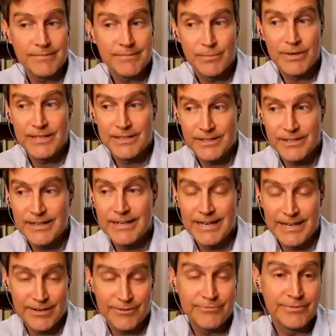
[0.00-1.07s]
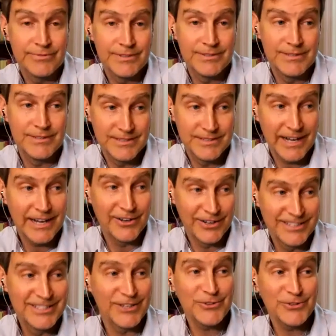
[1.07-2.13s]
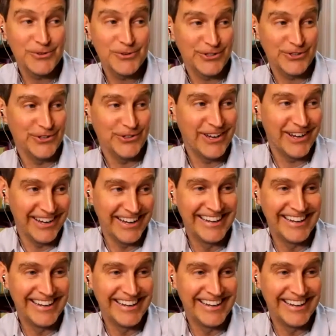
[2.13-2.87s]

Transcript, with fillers: You might yeah. not have desire until you're turned on.